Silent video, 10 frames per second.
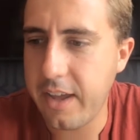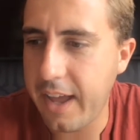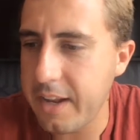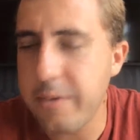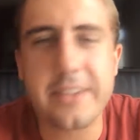
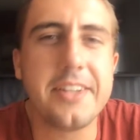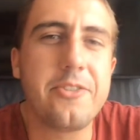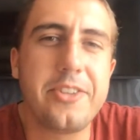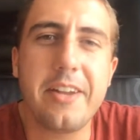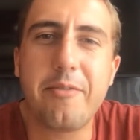anyone is
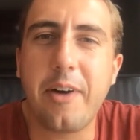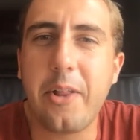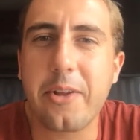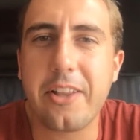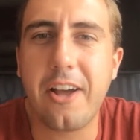interested in
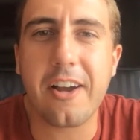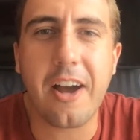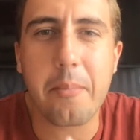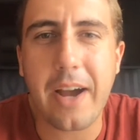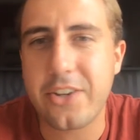following along
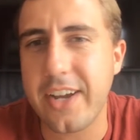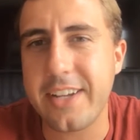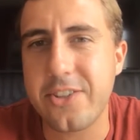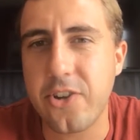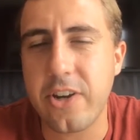on my
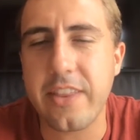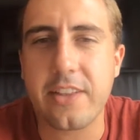Chinese journey,